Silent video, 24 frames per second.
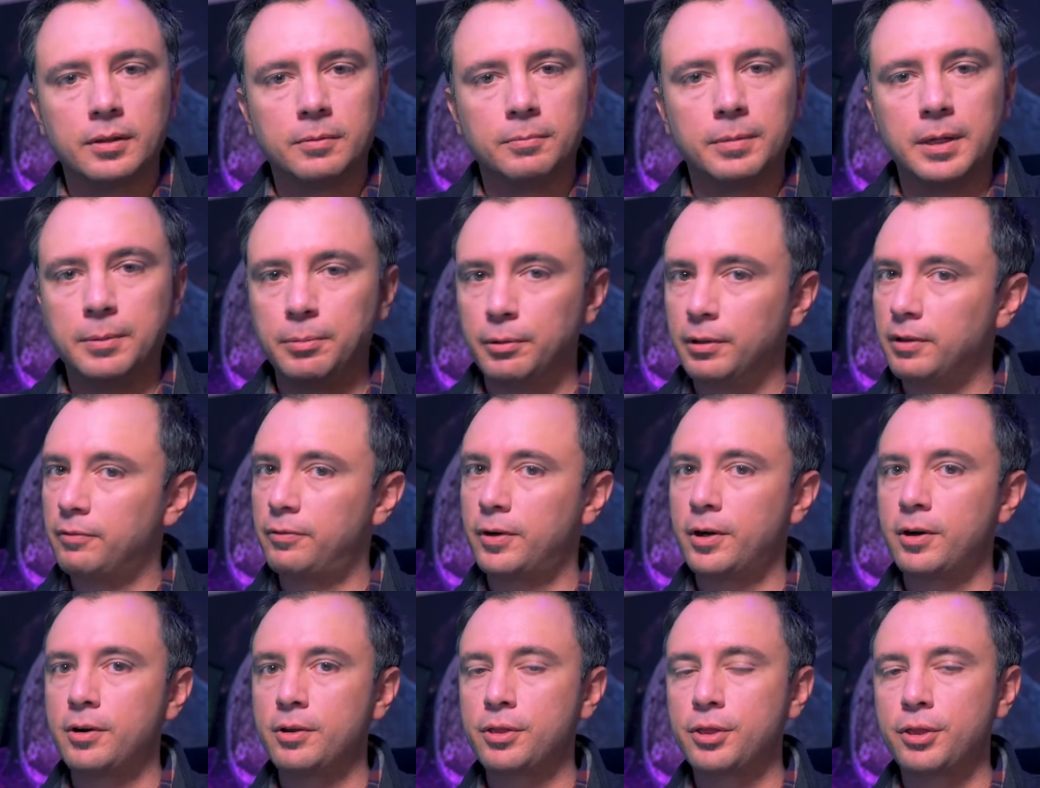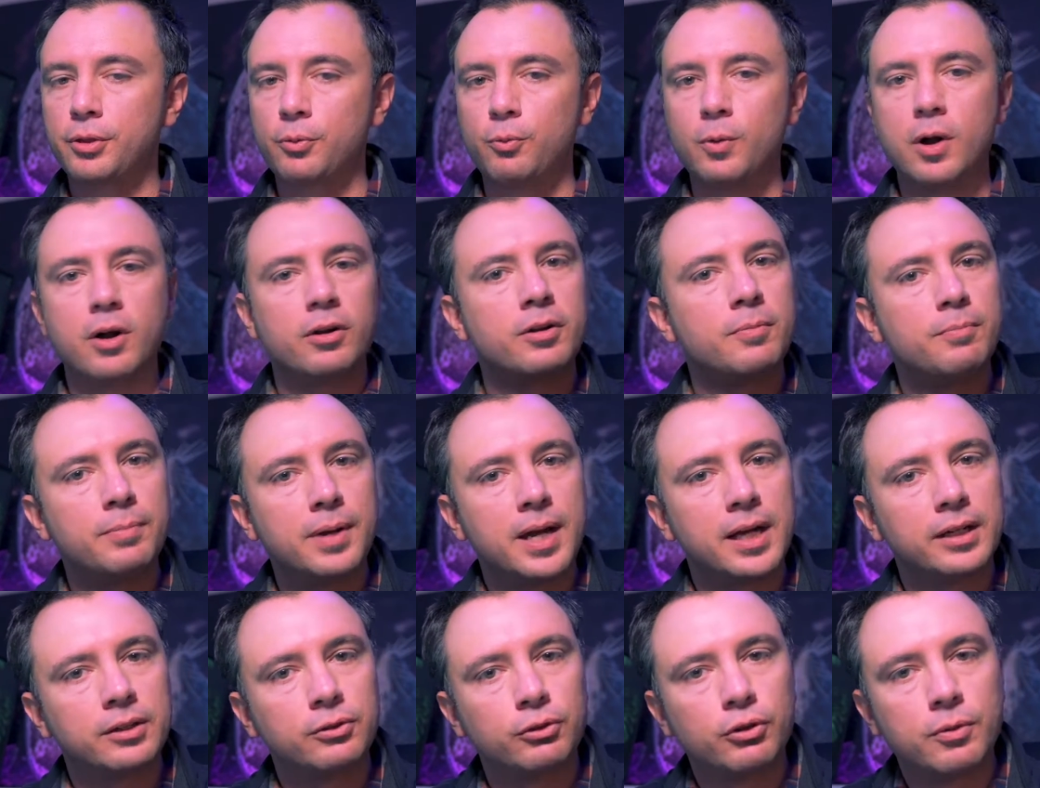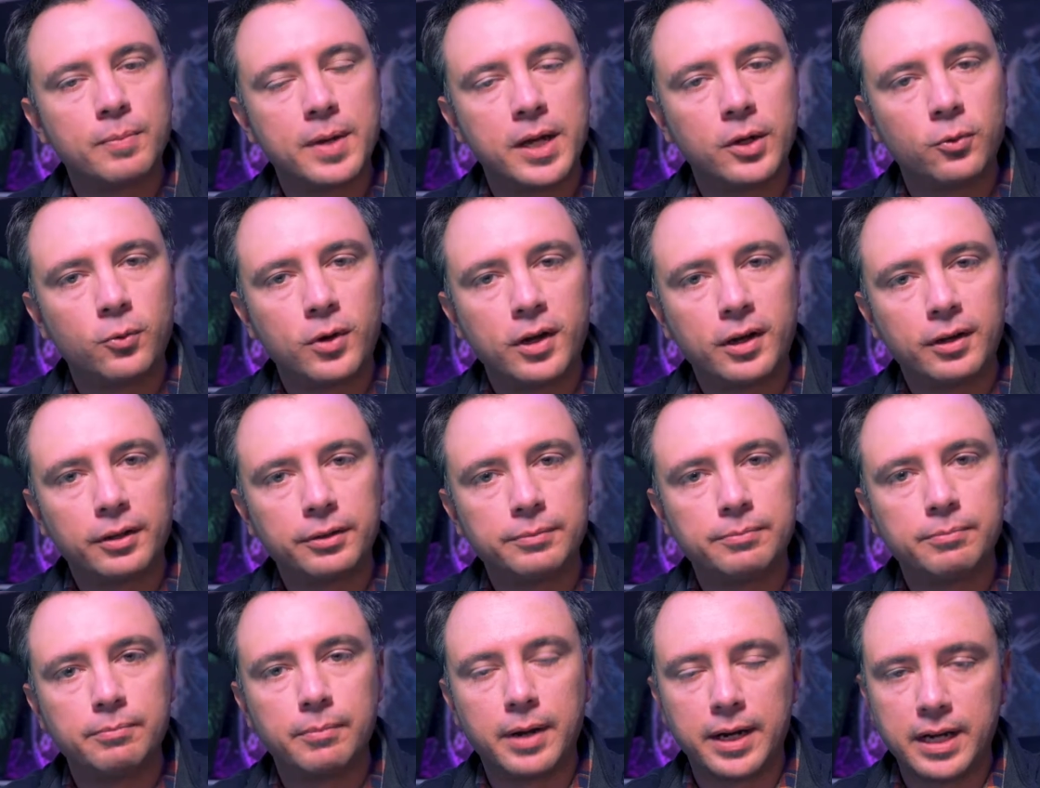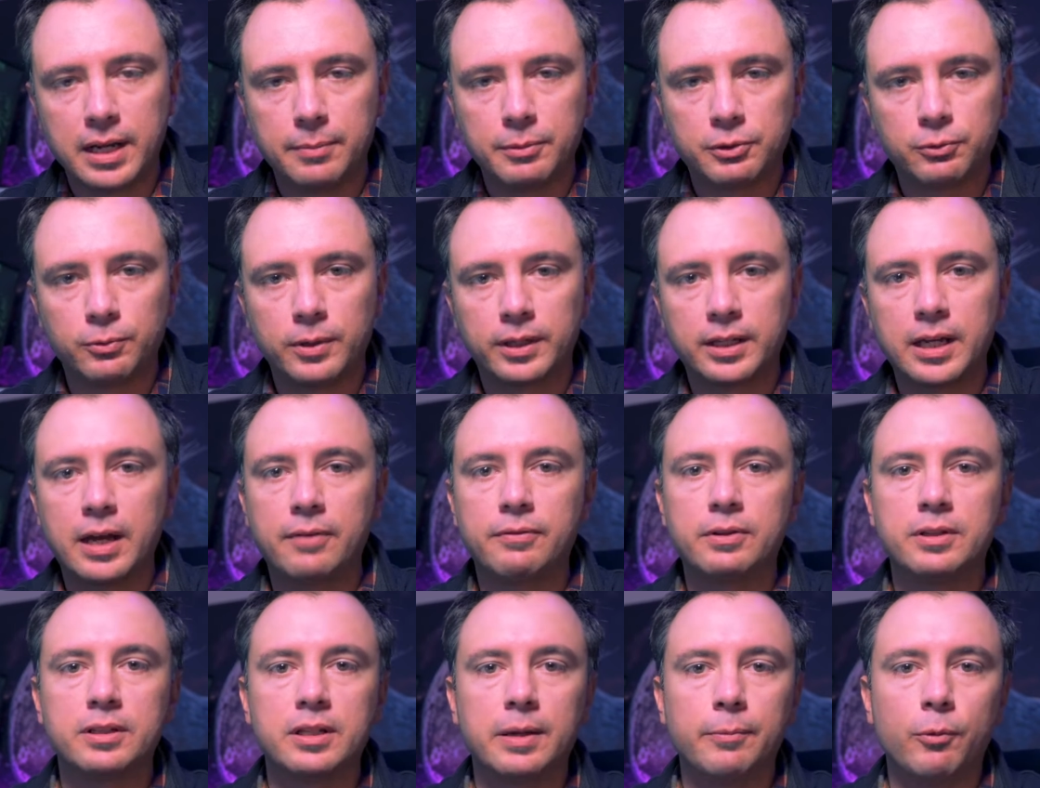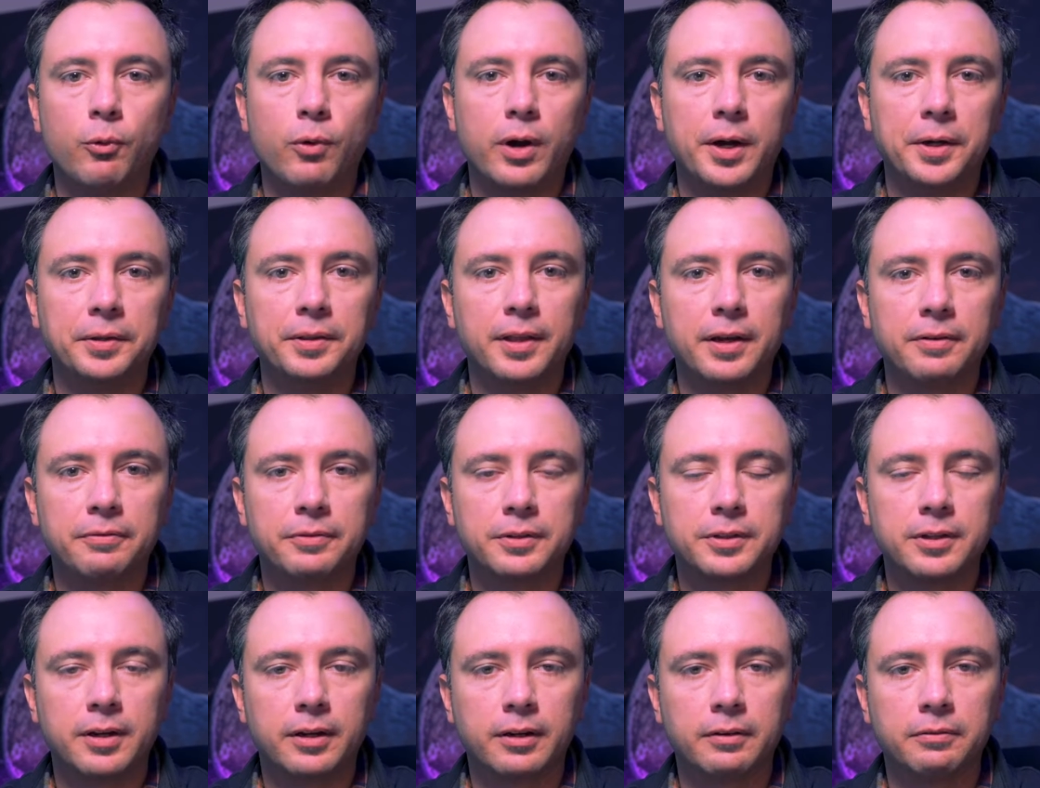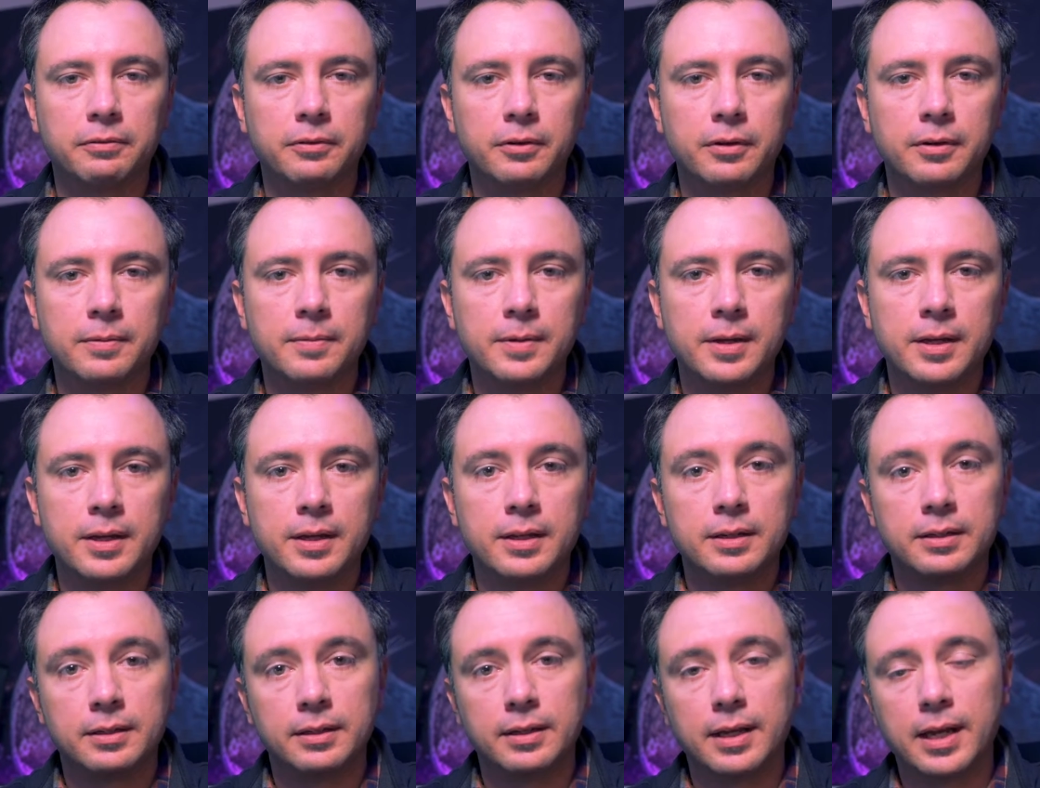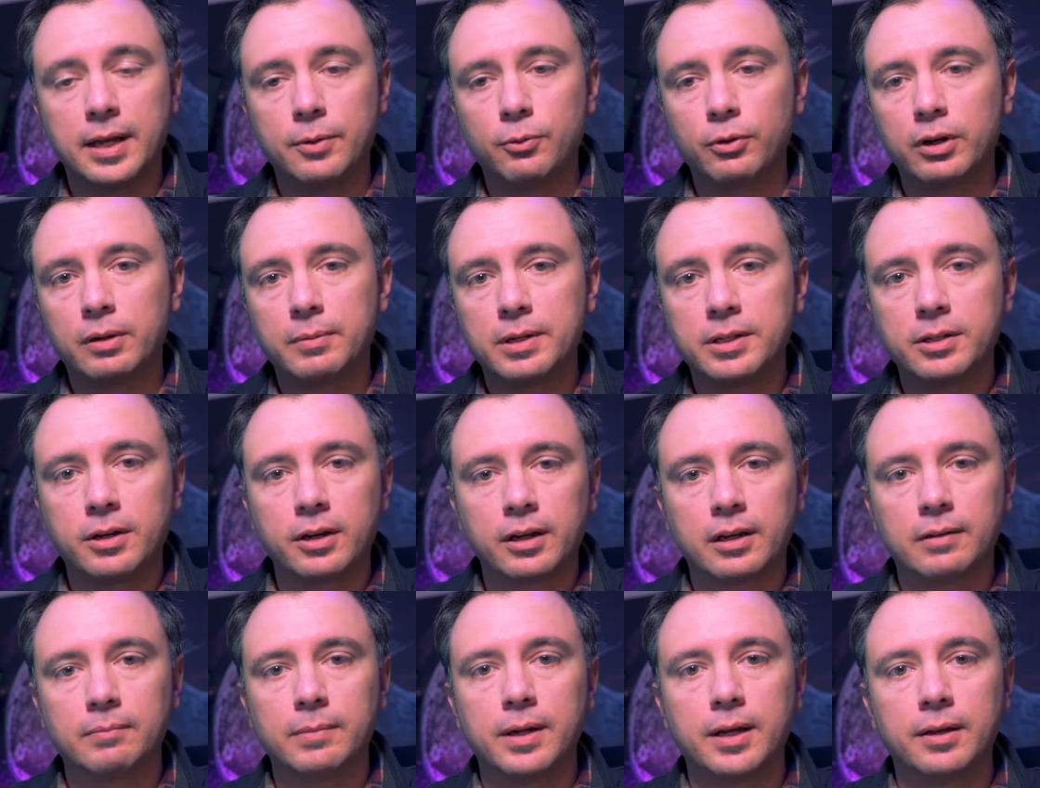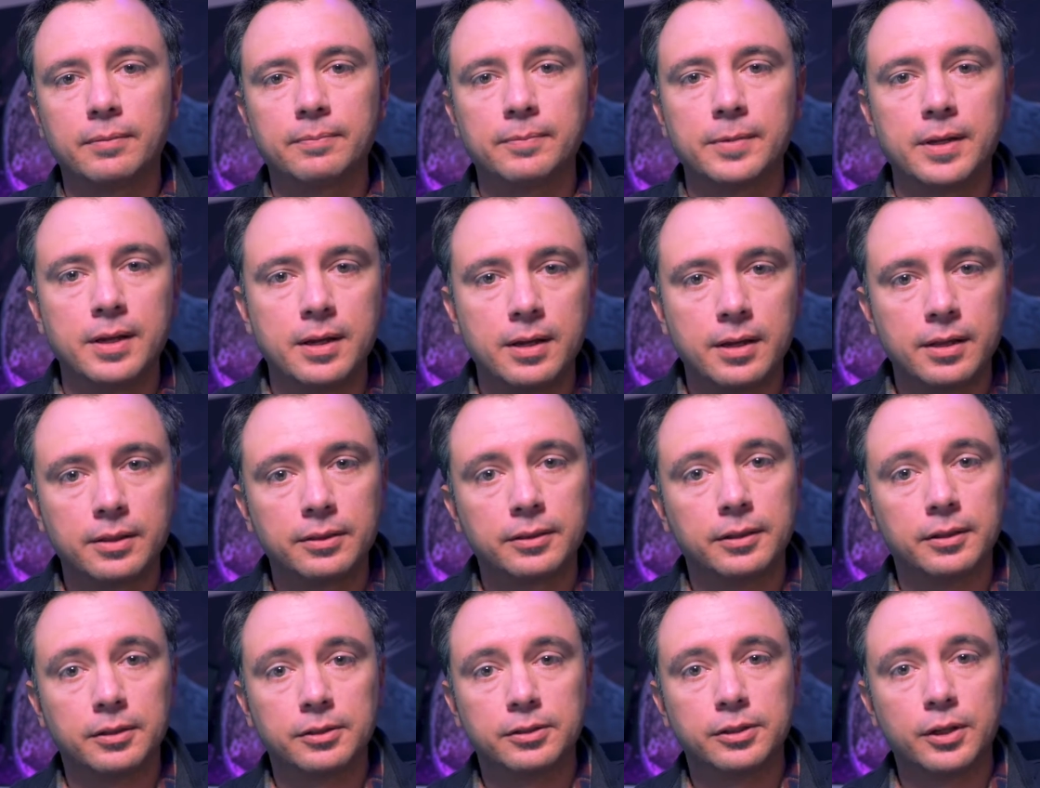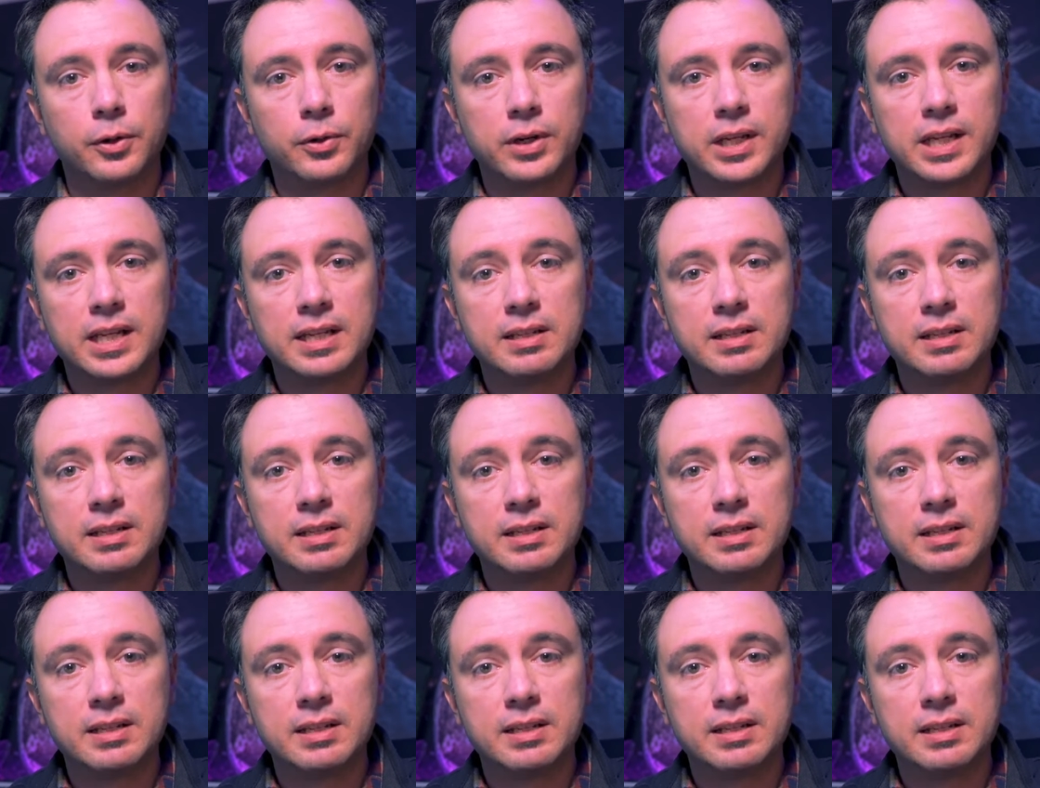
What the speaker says: People of Earth, welcome back to Remain Wild. My name is Rick Evans, I'm a wildlife photographer. Today we're going to be talking about the Sony